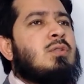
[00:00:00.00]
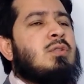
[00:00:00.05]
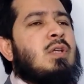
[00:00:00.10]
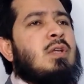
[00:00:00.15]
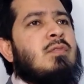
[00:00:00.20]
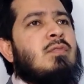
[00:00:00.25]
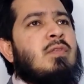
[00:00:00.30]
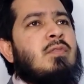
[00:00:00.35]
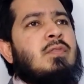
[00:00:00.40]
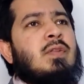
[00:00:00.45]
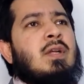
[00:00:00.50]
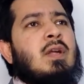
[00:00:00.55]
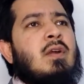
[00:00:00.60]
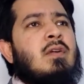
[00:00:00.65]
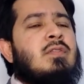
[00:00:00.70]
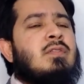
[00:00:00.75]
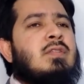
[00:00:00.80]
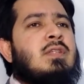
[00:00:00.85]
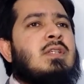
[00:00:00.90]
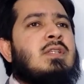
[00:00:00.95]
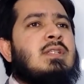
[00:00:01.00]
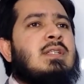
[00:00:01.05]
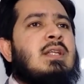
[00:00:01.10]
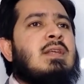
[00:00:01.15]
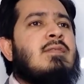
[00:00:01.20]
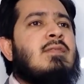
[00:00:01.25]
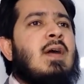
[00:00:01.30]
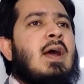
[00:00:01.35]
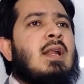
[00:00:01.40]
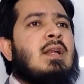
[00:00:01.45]
Even if the currency is
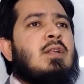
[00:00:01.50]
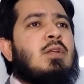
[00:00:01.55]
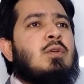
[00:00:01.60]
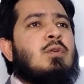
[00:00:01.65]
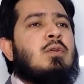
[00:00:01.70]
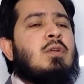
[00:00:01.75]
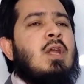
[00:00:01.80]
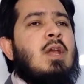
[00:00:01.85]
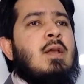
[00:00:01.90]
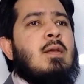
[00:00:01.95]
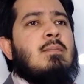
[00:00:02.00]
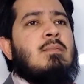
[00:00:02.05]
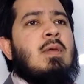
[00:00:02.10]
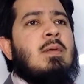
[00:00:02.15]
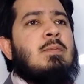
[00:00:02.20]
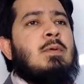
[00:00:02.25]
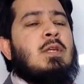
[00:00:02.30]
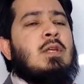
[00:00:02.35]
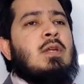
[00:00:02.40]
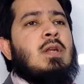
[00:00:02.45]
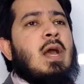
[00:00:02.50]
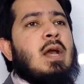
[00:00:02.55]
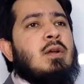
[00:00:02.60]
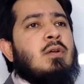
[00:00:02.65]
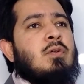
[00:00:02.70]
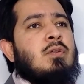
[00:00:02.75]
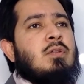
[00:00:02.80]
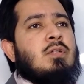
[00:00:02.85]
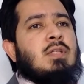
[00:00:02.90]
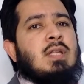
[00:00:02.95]
devalued, maybe you're not
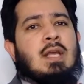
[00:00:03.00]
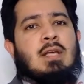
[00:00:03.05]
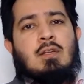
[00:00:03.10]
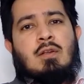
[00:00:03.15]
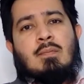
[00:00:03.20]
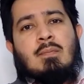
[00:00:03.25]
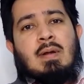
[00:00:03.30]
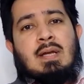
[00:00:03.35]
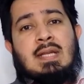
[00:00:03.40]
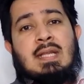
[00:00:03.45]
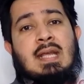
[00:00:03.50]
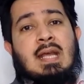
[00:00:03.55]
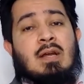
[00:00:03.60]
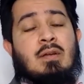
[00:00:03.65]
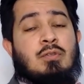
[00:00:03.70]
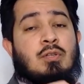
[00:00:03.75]
going to take your money out.